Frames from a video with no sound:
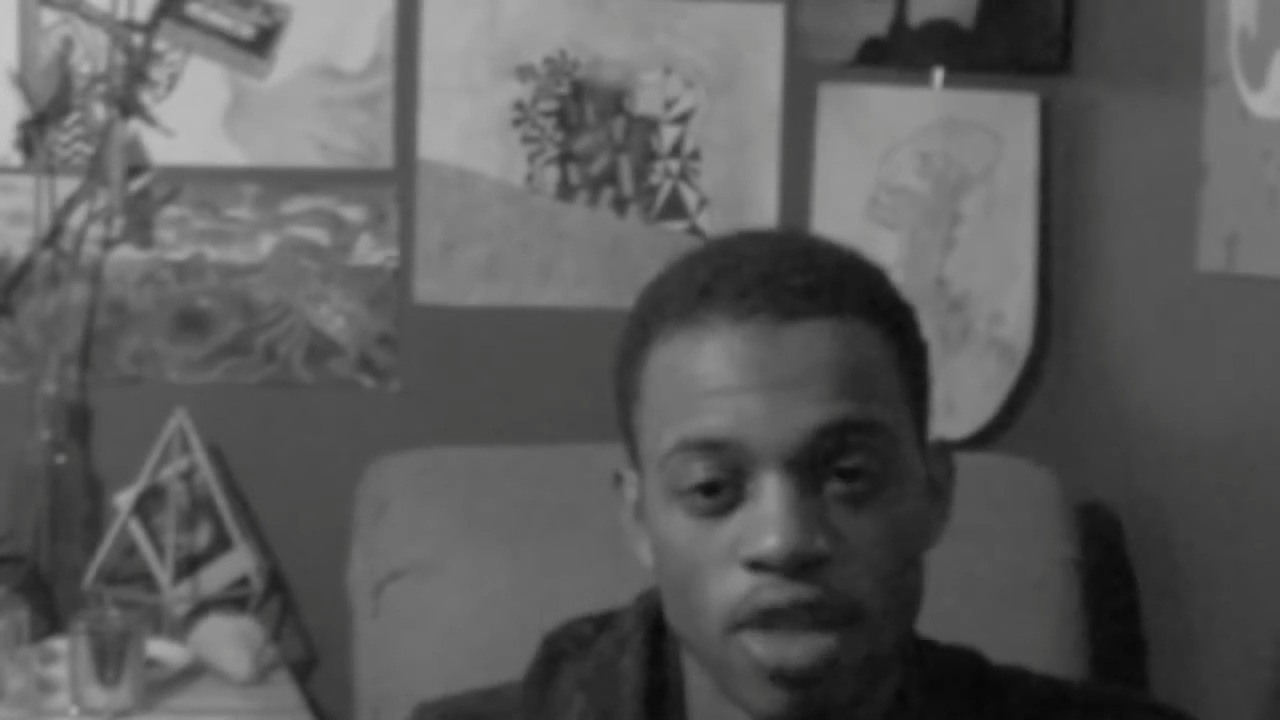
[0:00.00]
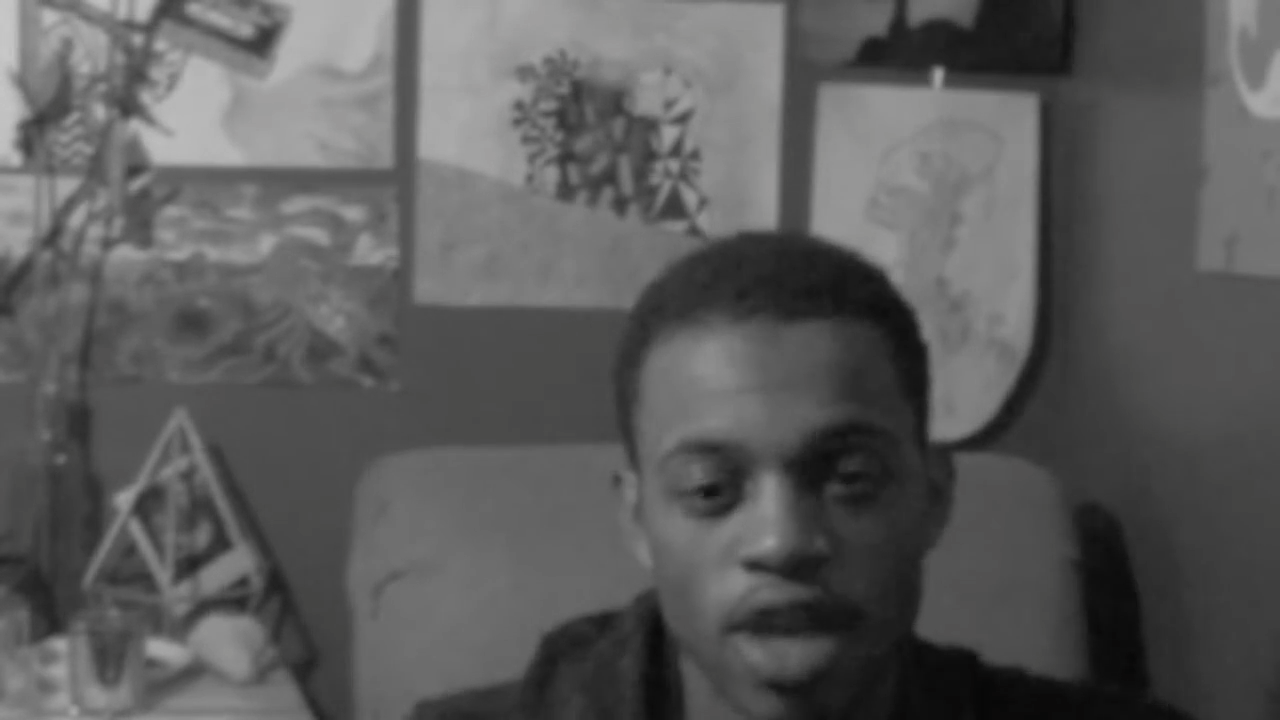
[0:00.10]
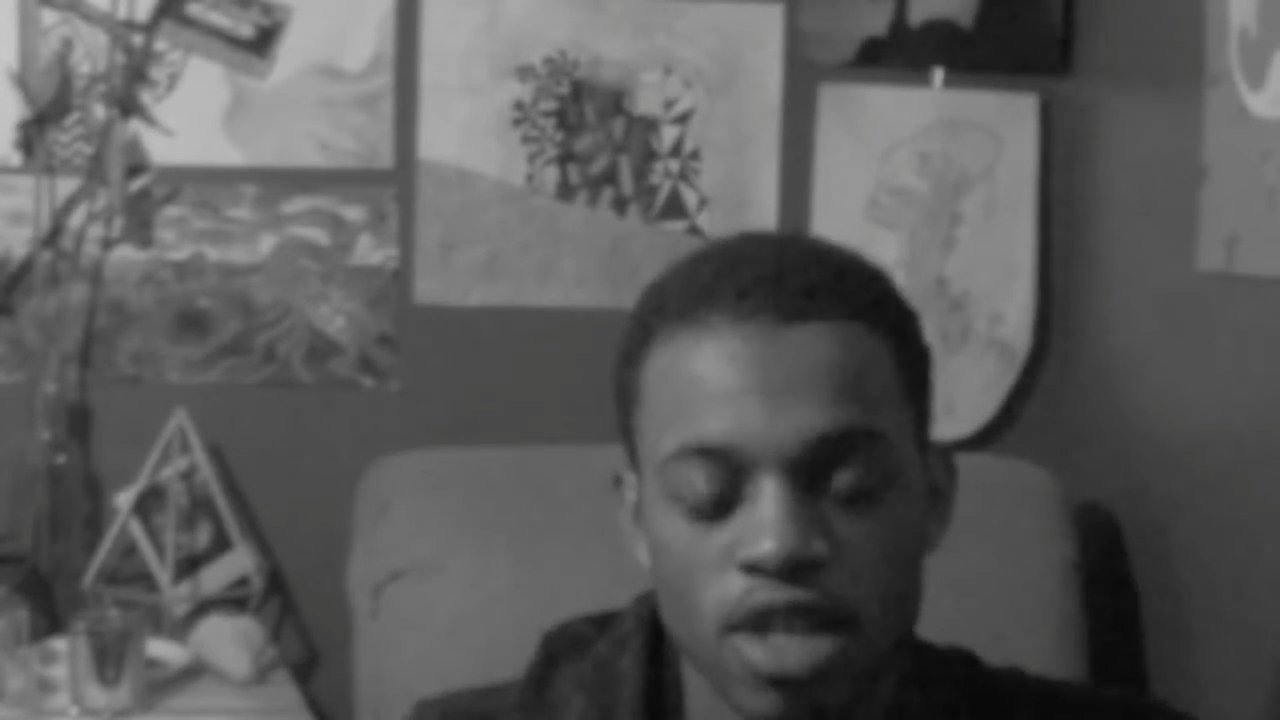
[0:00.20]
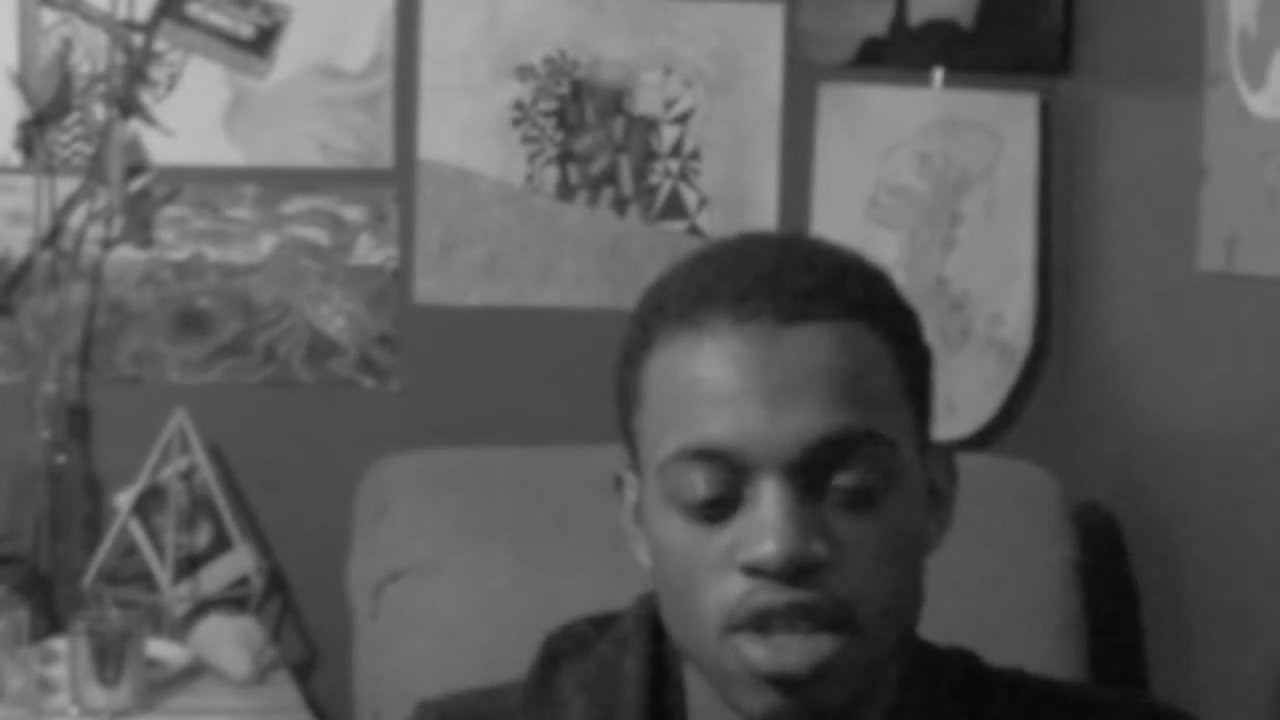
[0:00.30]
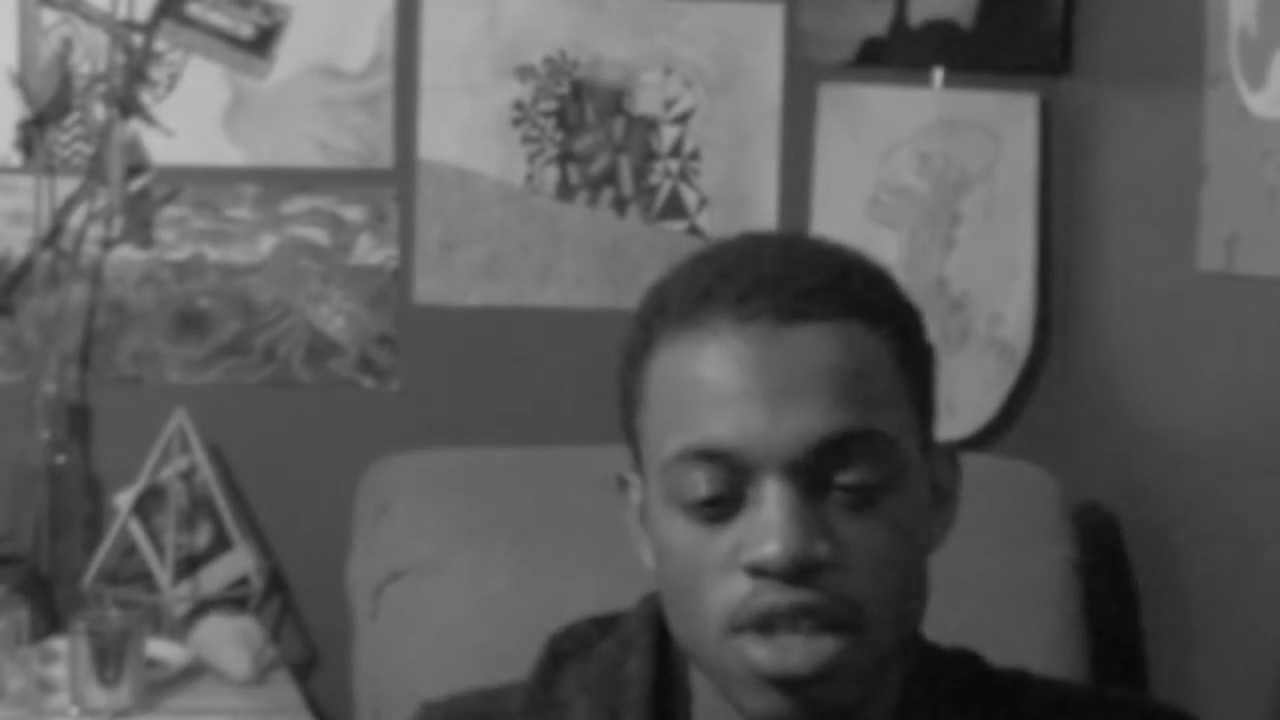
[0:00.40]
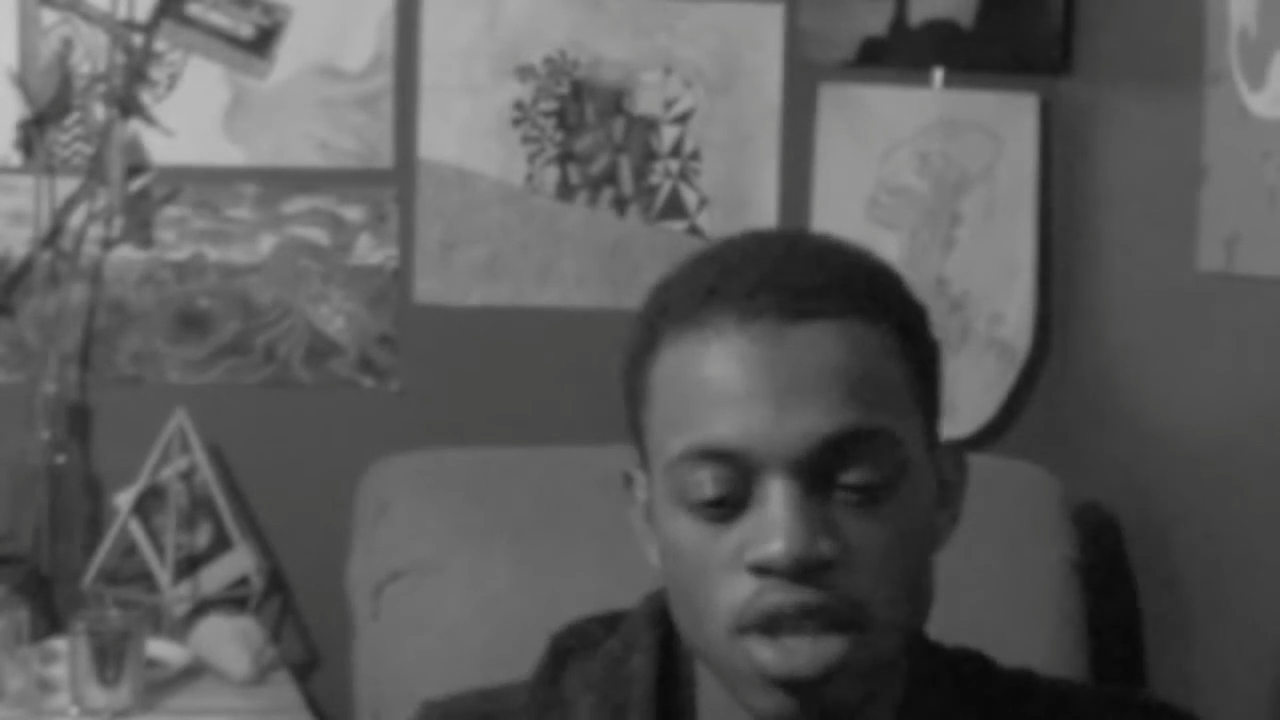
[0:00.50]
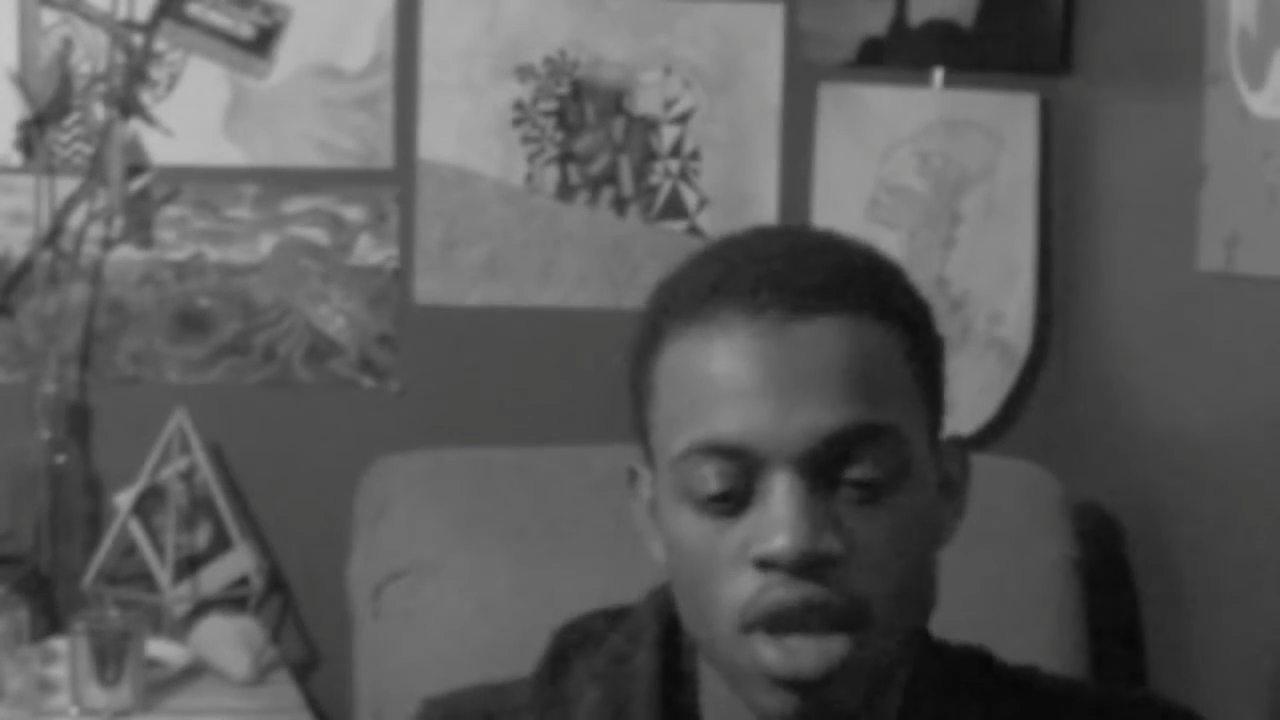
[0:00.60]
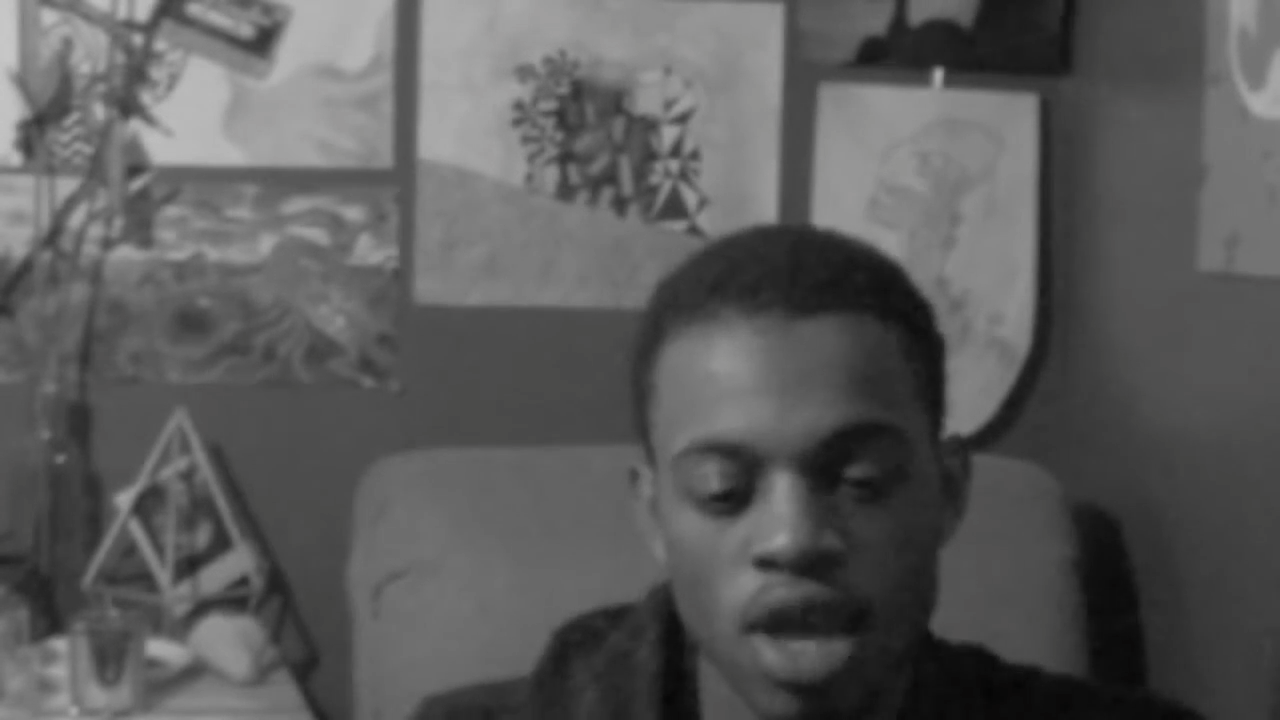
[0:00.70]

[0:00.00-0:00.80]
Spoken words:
That's